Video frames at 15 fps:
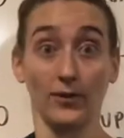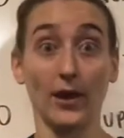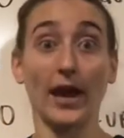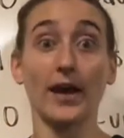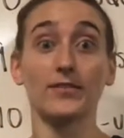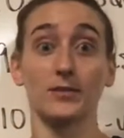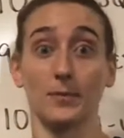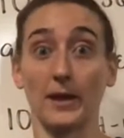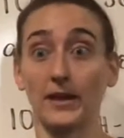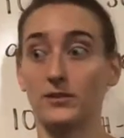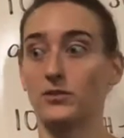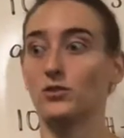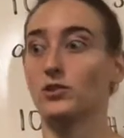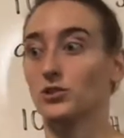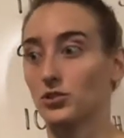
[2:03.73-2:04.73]
have space,
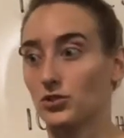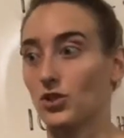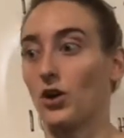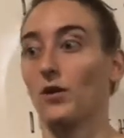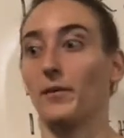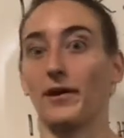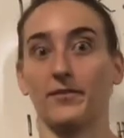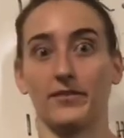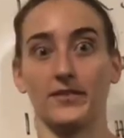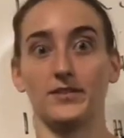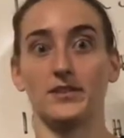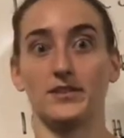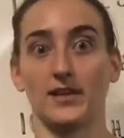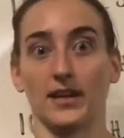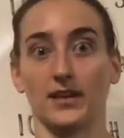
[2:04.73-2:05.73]
you can just go about
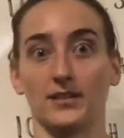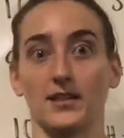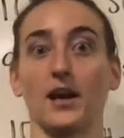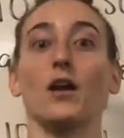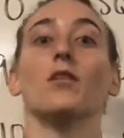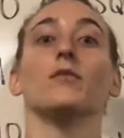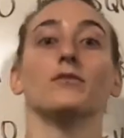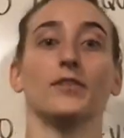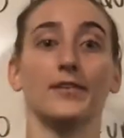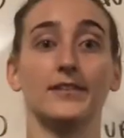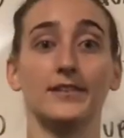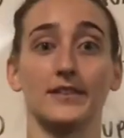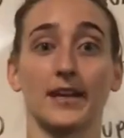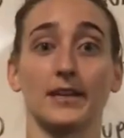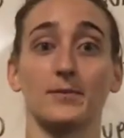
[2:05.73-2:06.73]
15 seconds out, 15
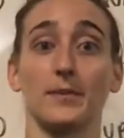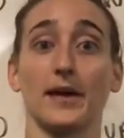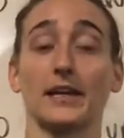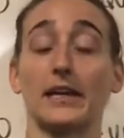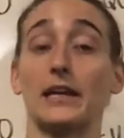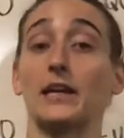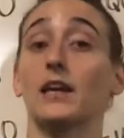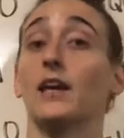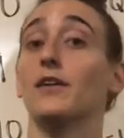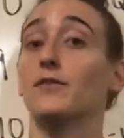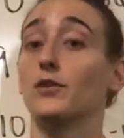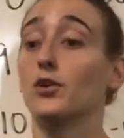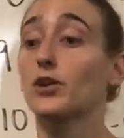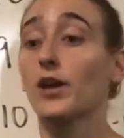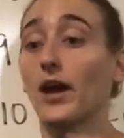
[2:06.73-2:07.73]
seconds back in. If
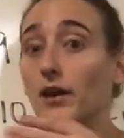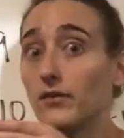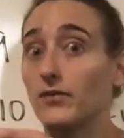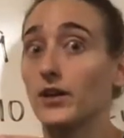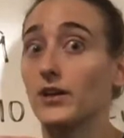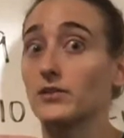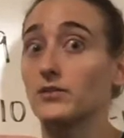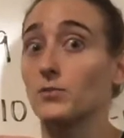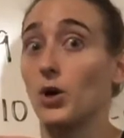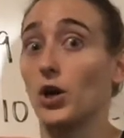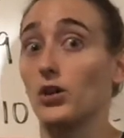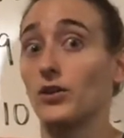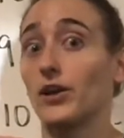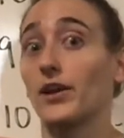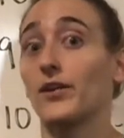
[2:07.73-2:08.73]
you're kind of in a
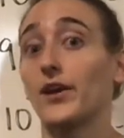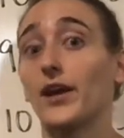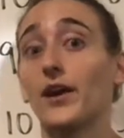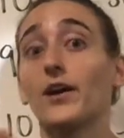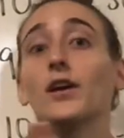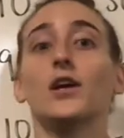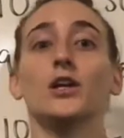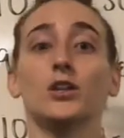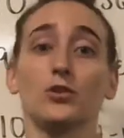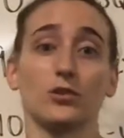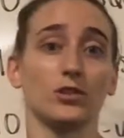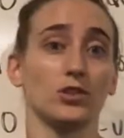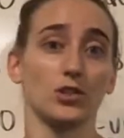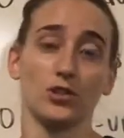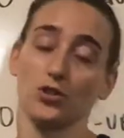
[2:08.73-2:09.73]
smaller area, you
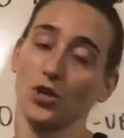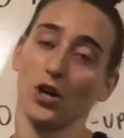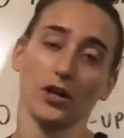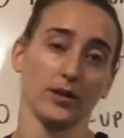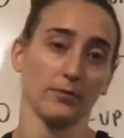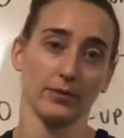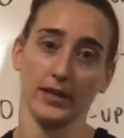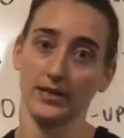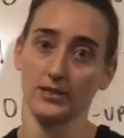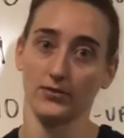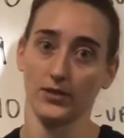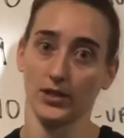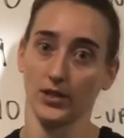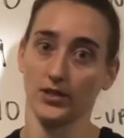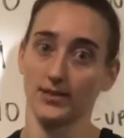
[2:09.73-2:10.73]
can just jog in place for
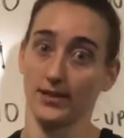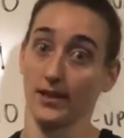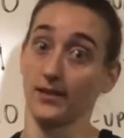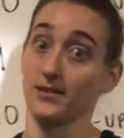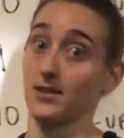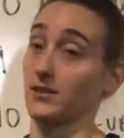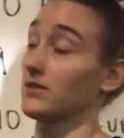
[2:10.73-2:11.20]
30 seconds, that's